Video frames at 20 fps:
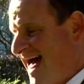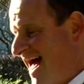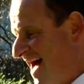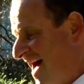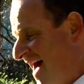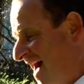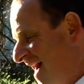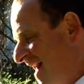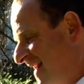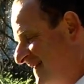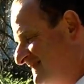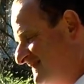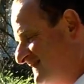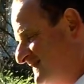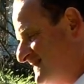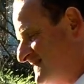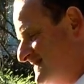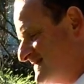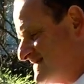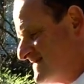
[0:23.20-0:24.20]

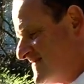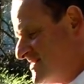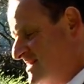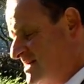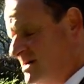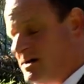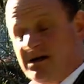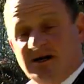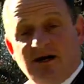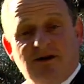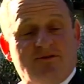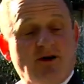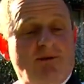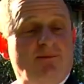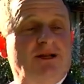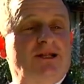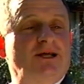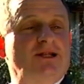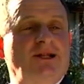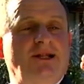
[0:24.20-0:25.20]
I've
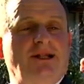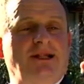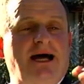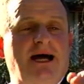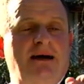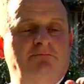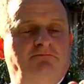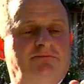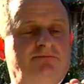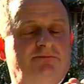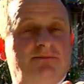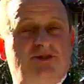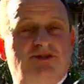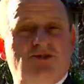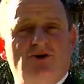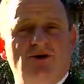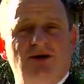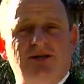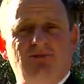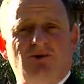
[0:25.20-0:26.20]
got my little
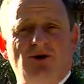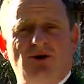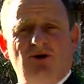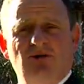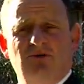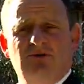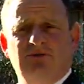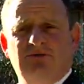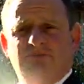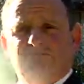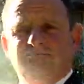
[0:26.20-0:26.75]
squirty bottle